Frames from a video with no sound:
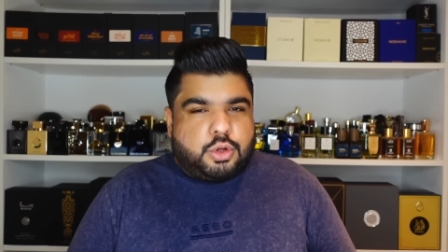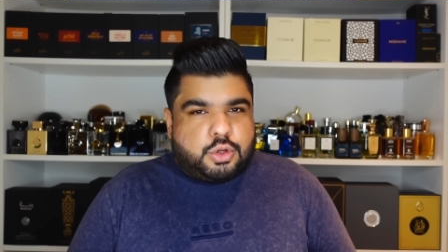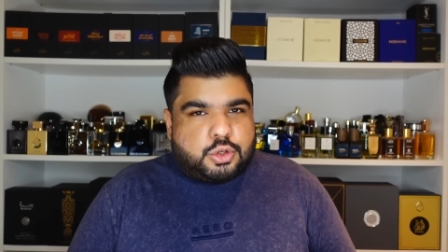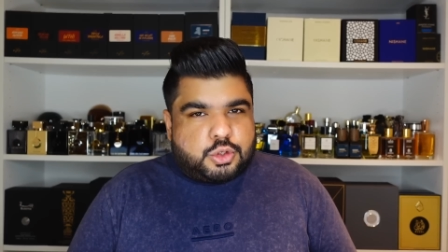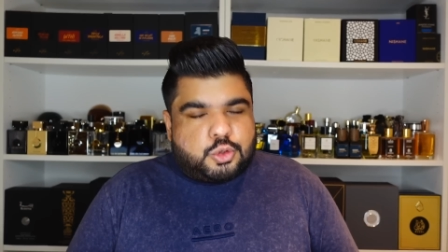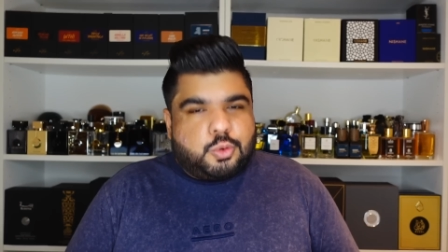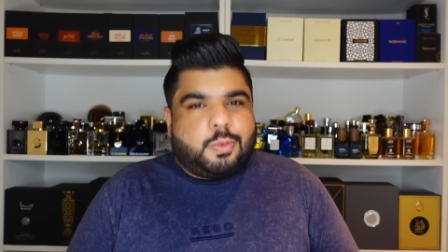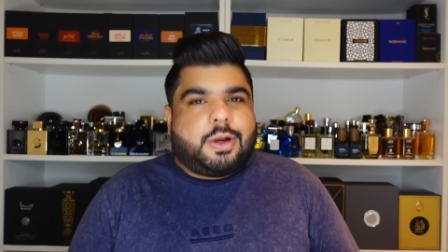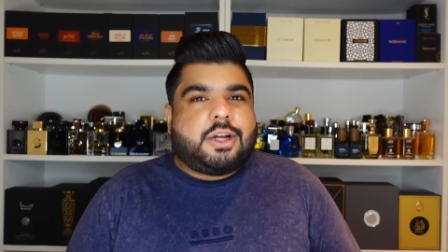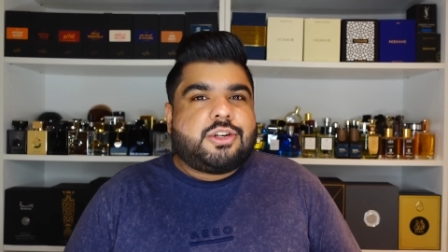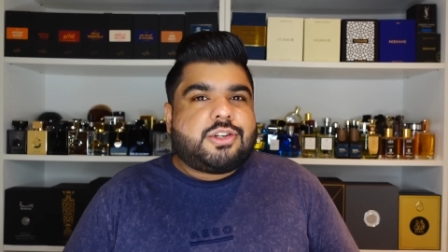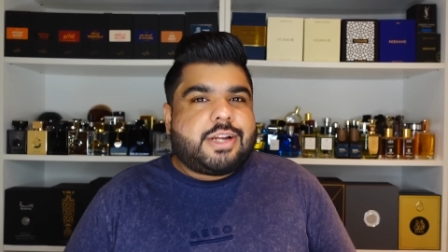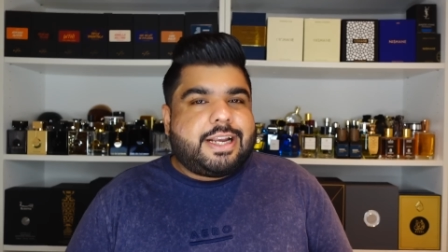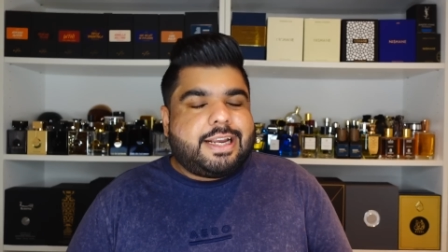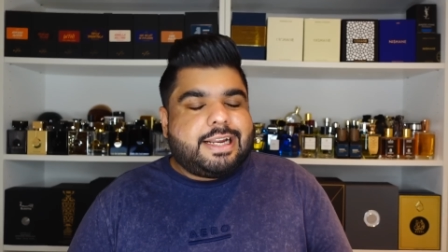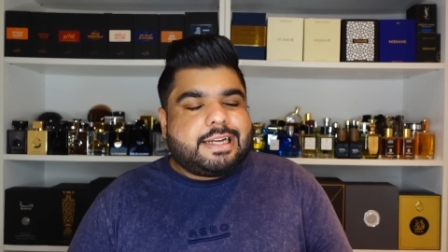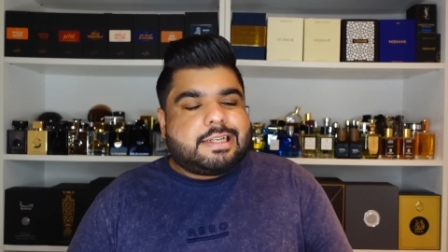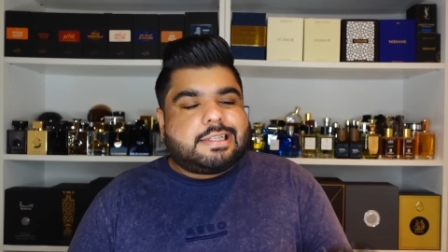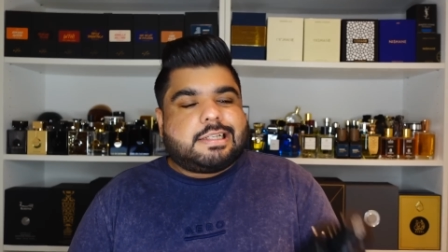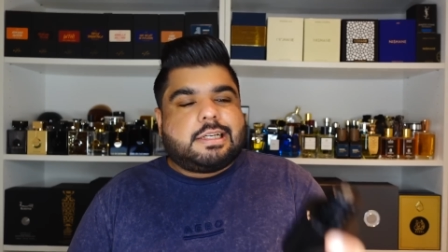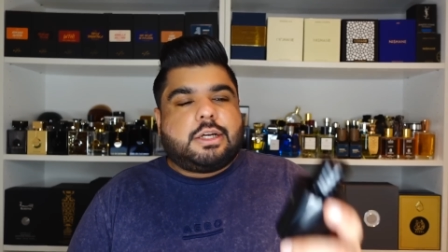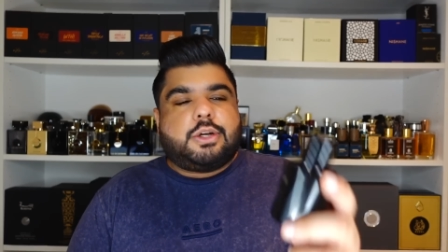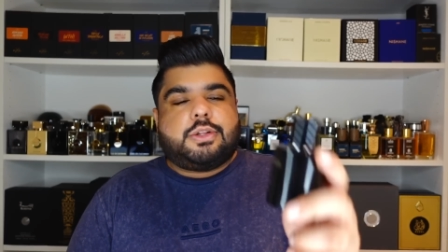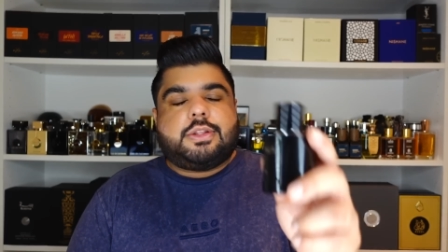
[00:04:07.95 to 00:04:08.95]
Sauvage
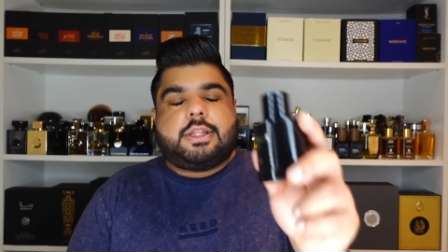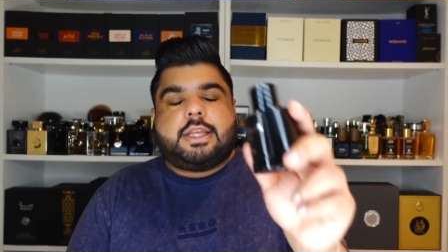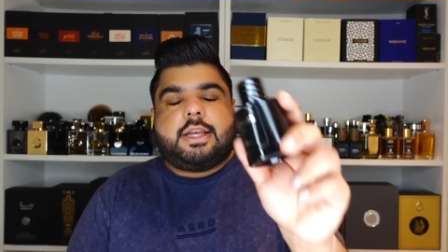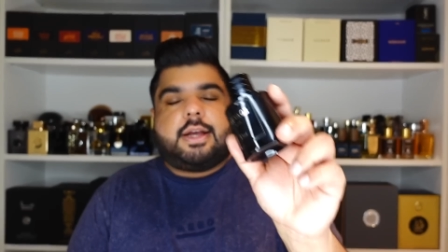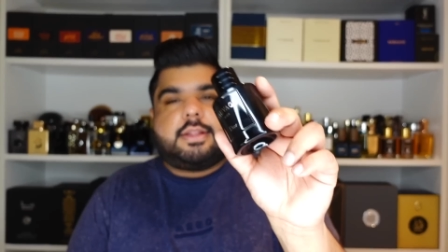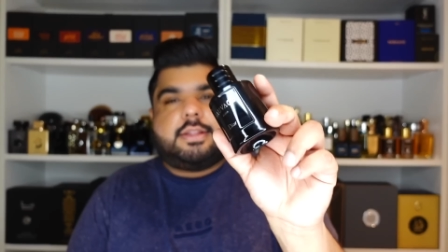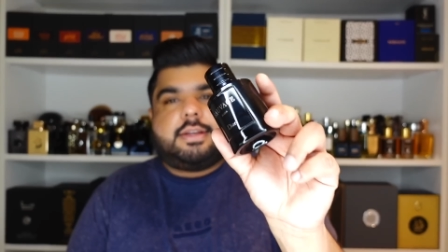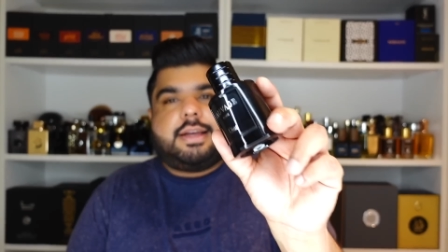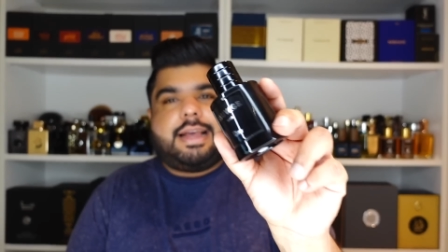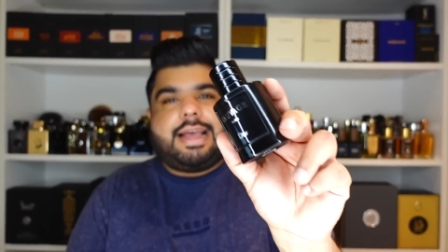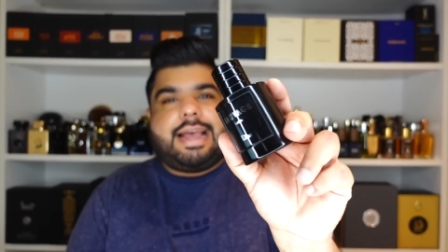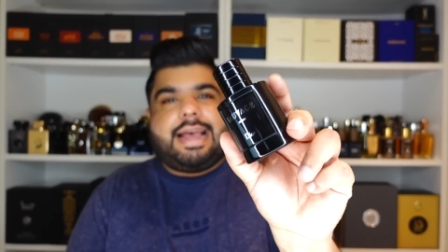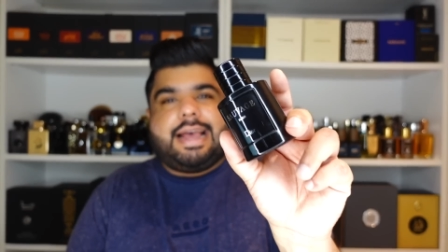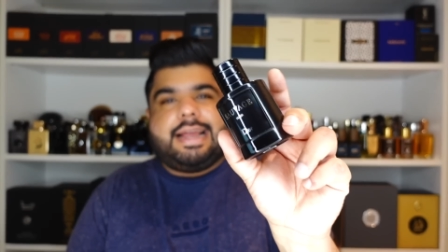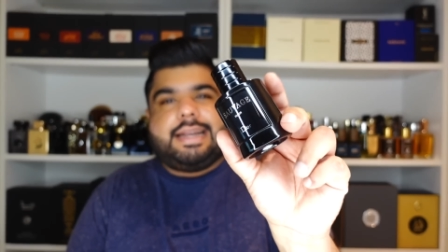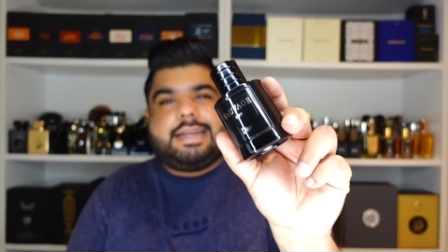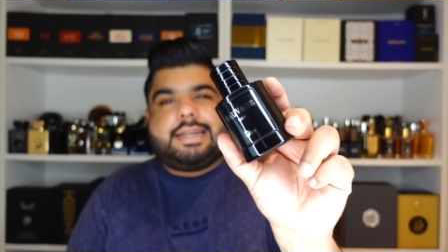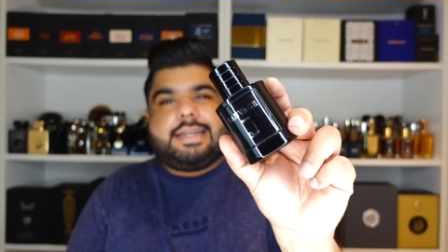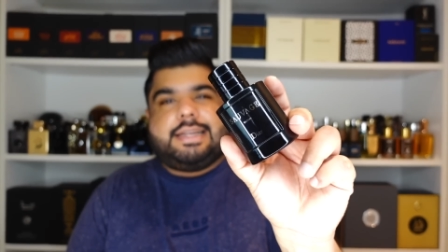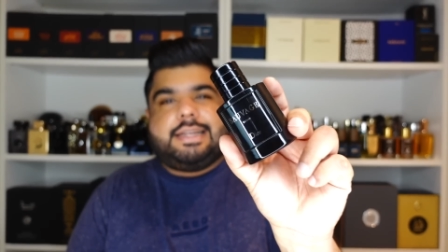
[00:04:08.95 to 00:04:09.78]
Elixir, on the other hand,